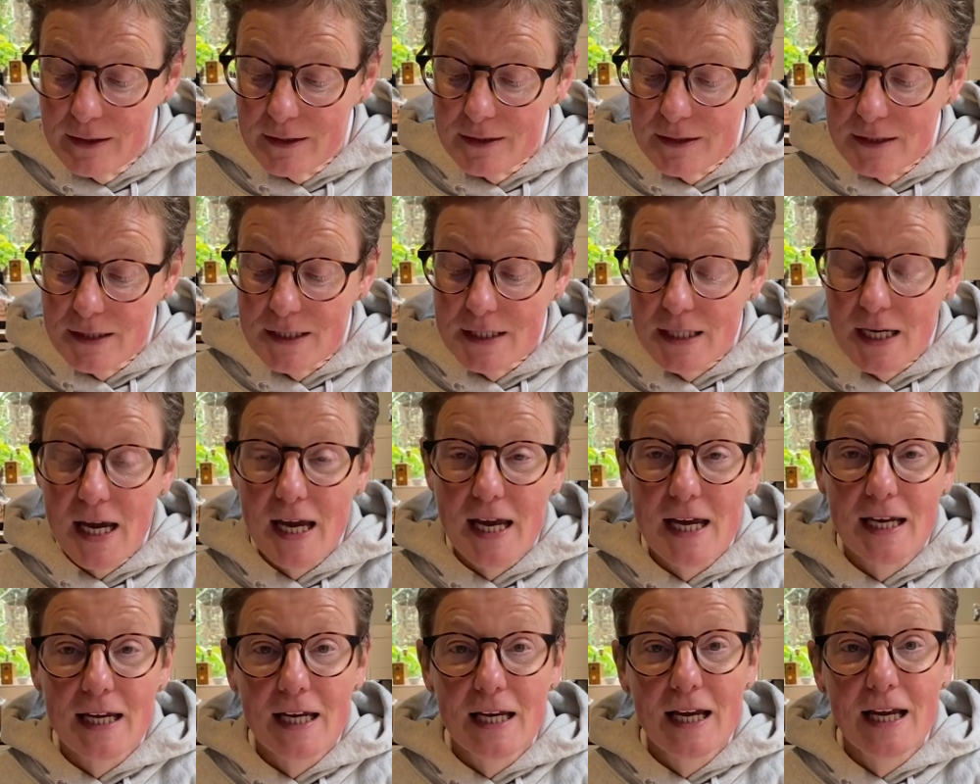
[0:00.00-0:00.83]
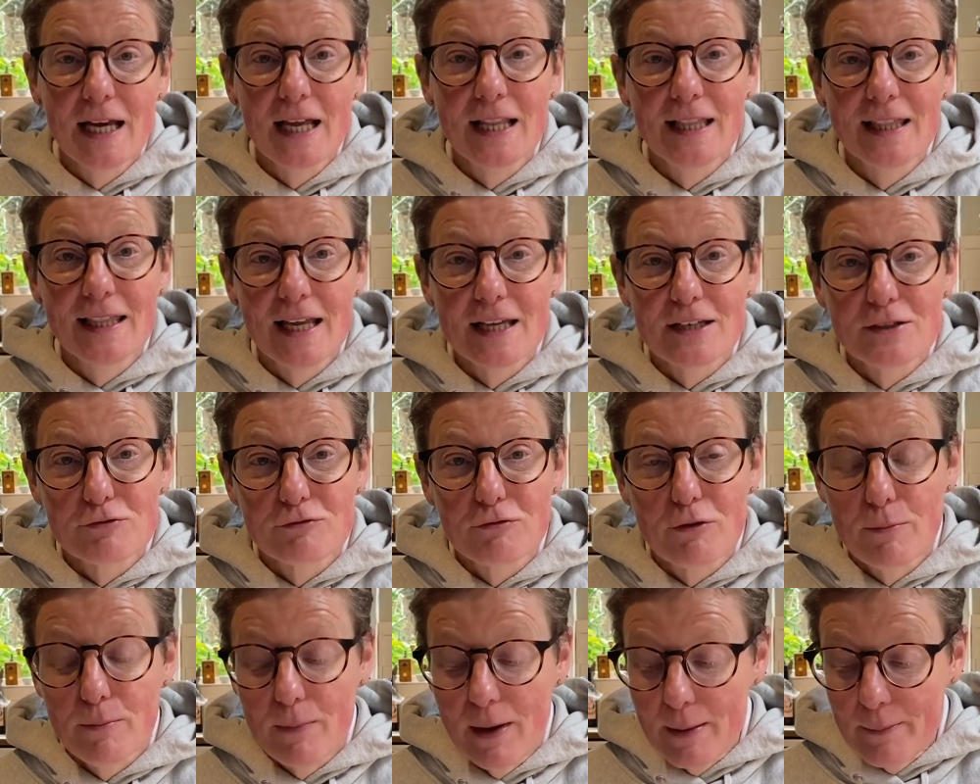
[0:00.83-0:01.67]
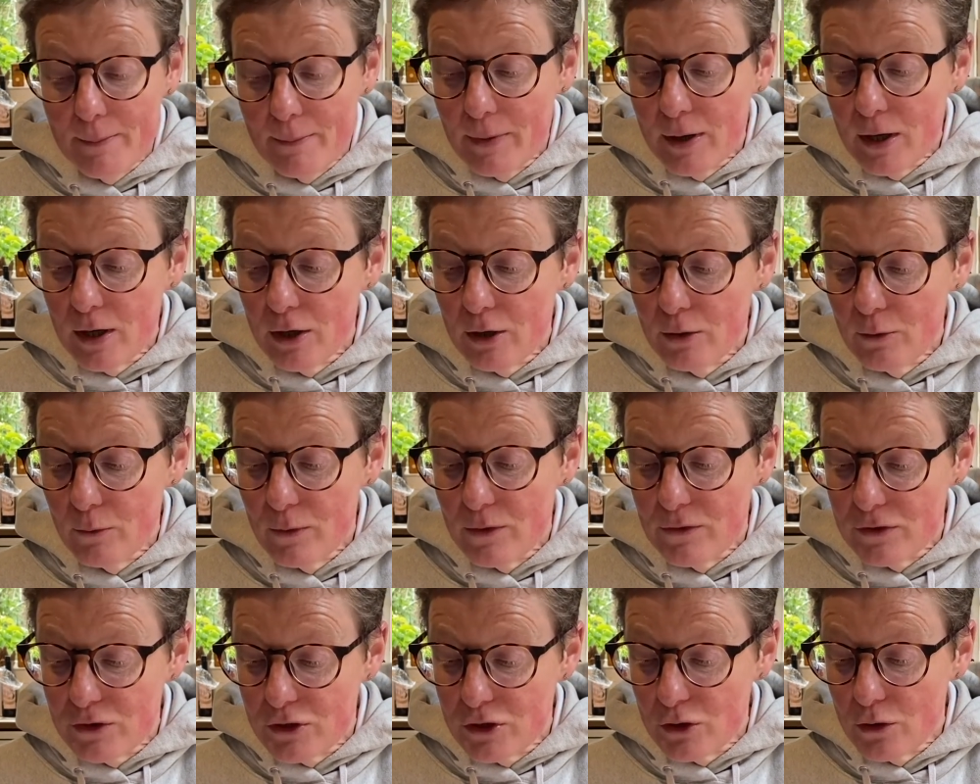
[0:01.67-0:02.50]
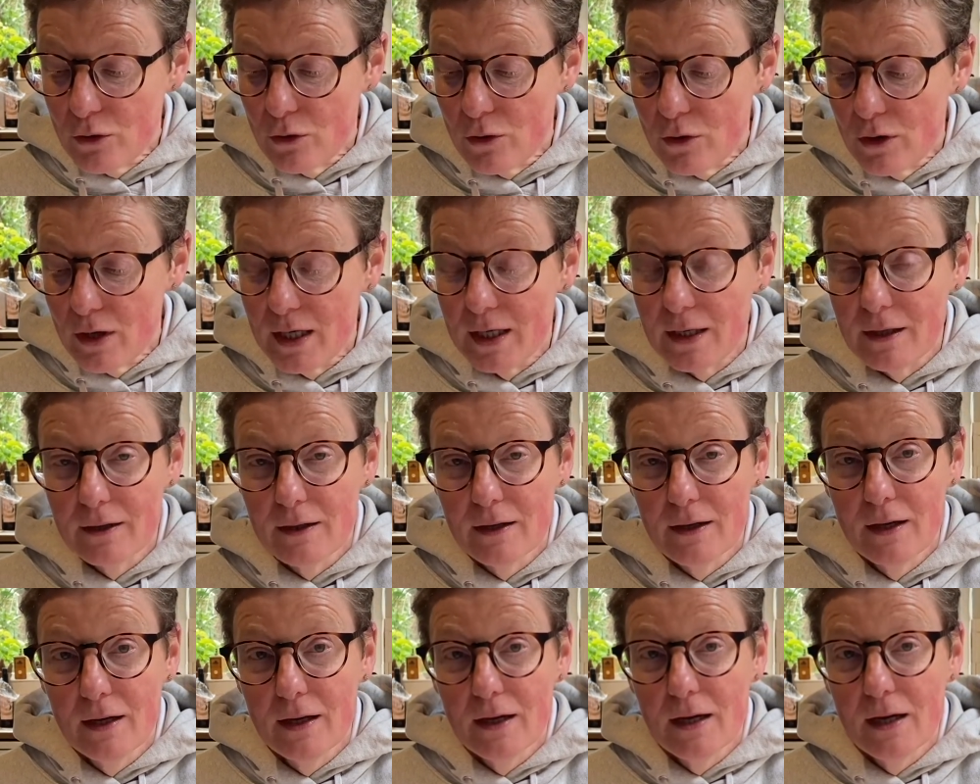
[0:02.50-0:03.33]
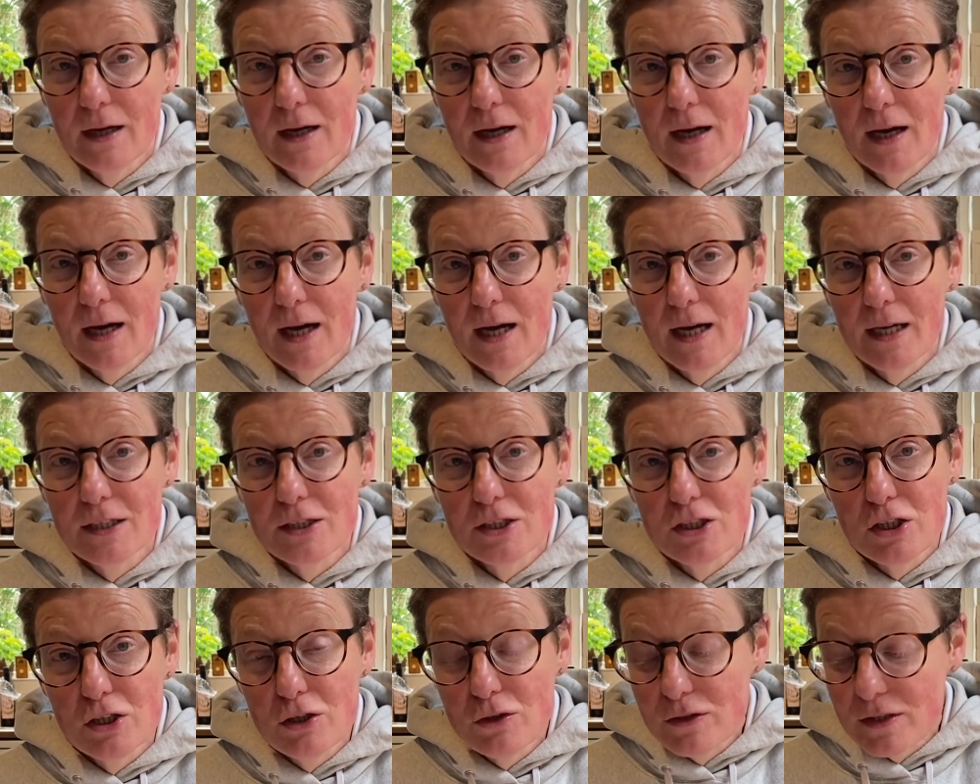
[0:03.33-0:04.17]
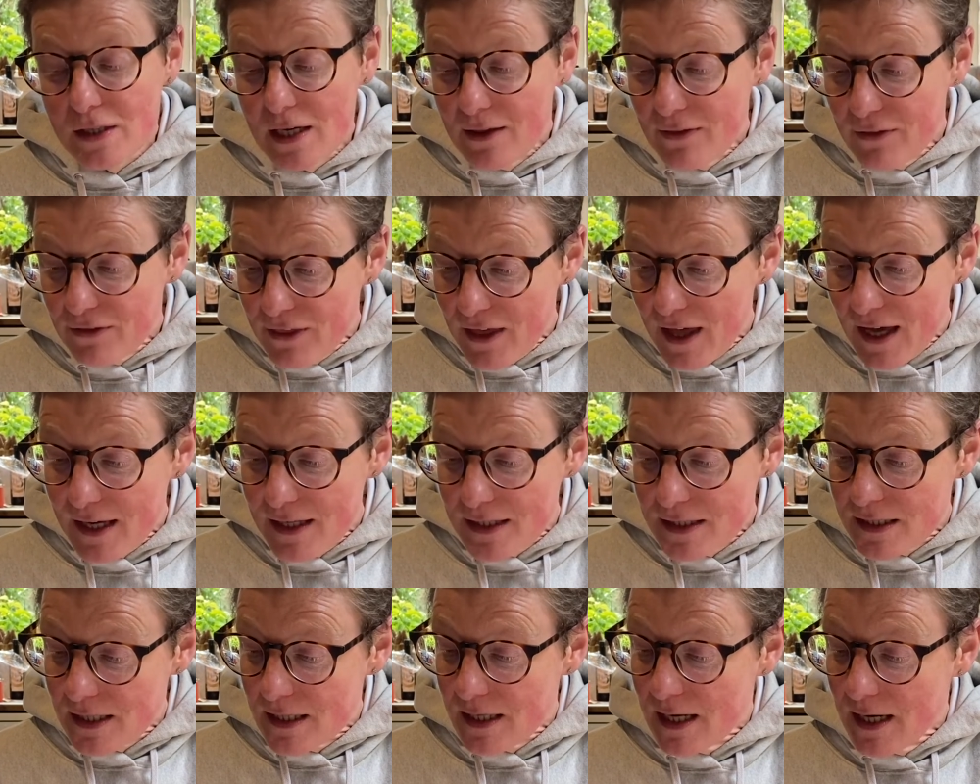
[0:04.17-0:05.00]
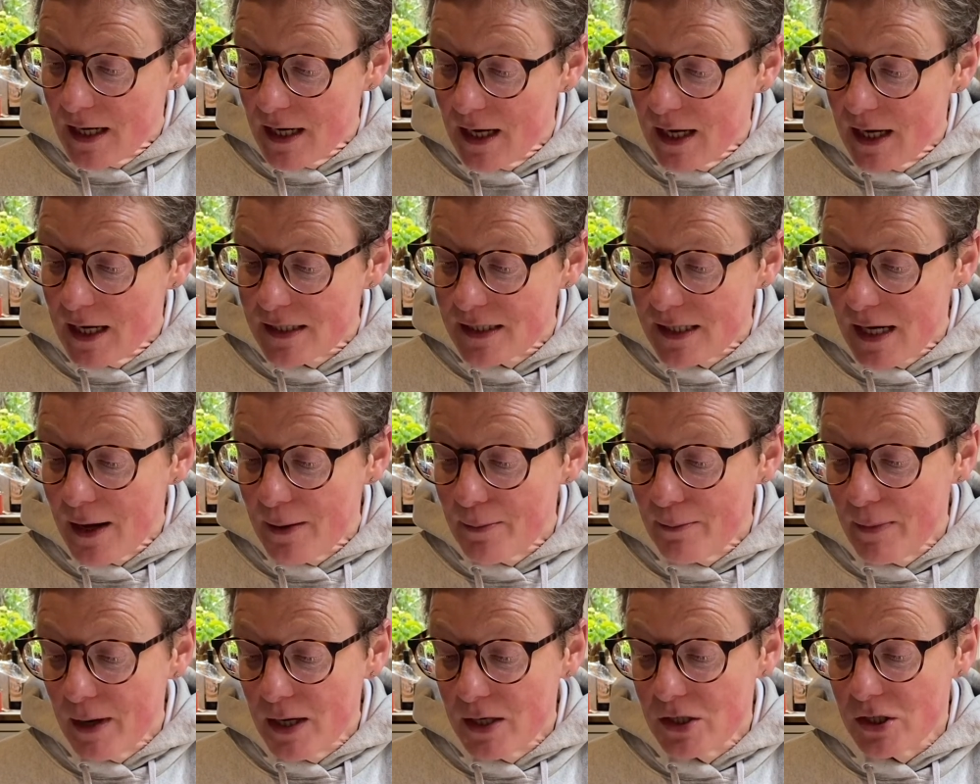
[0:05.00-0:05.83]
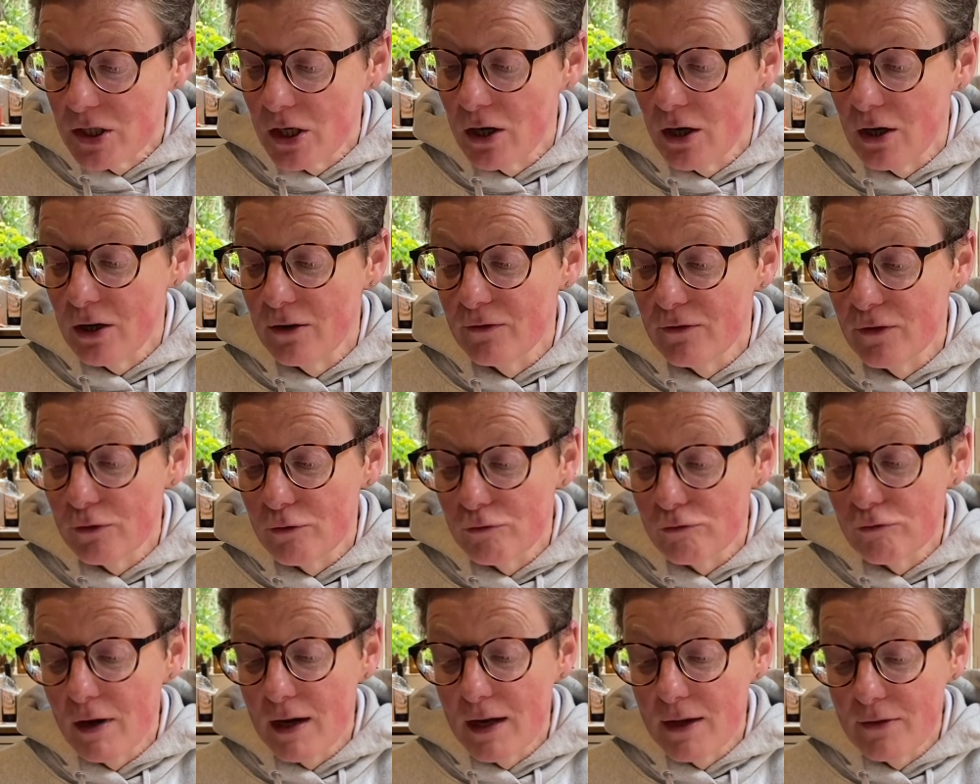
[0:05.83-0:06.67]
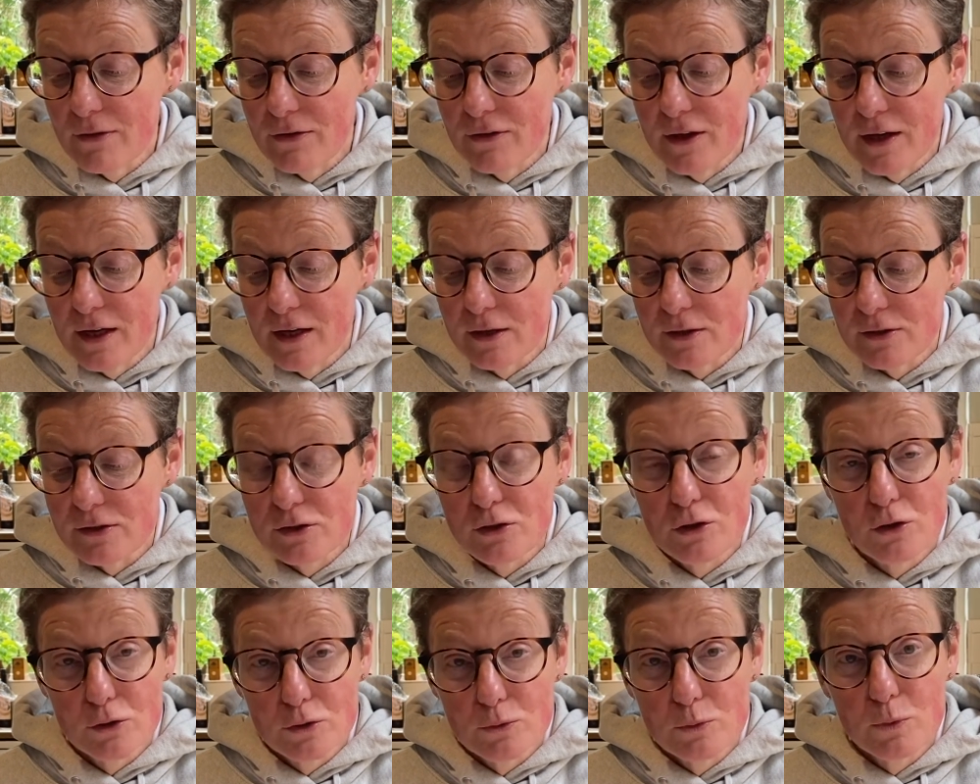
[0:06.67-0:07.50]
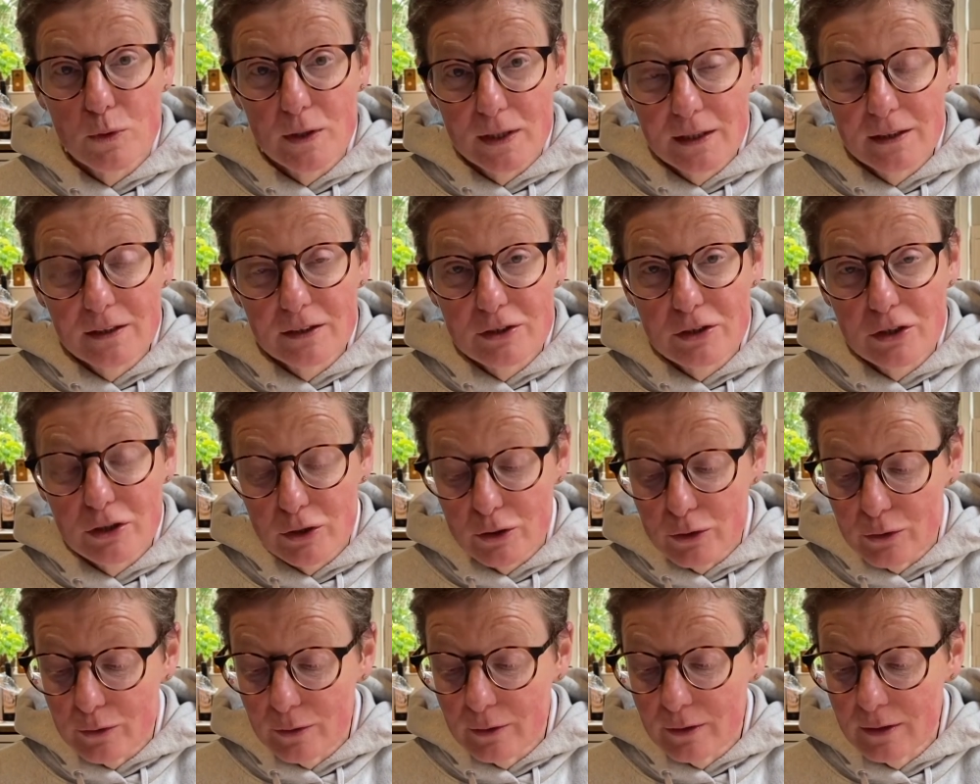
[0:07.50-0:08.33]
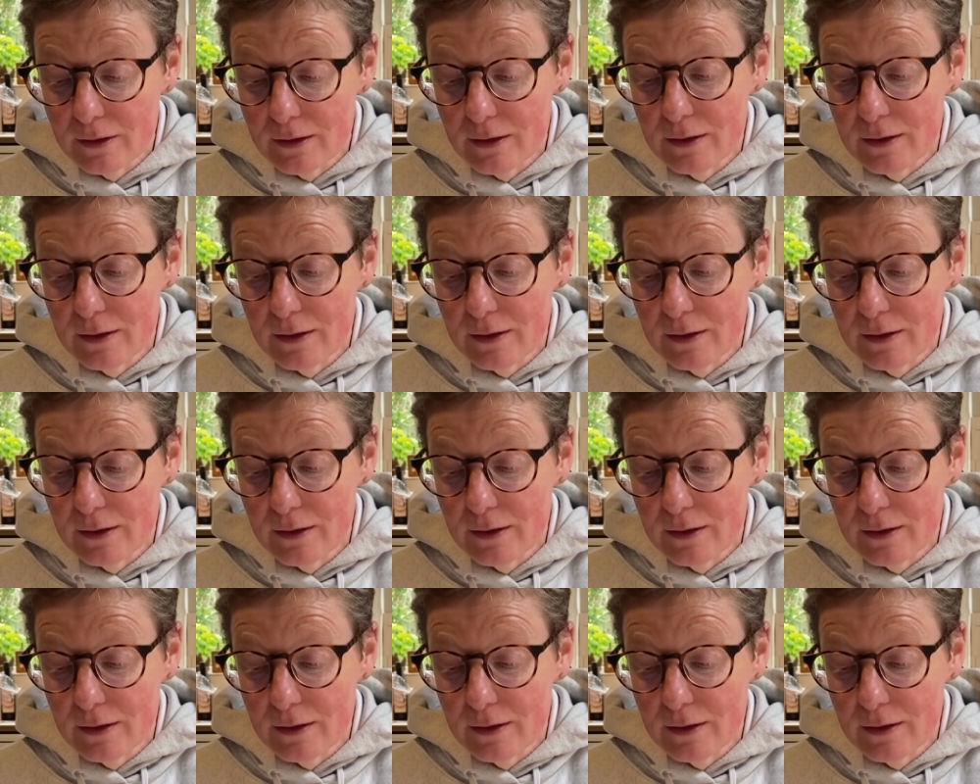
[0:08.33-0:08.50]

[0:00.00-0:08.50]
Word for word: Today, let's remember with joy and using that as our measure of the great things God will do,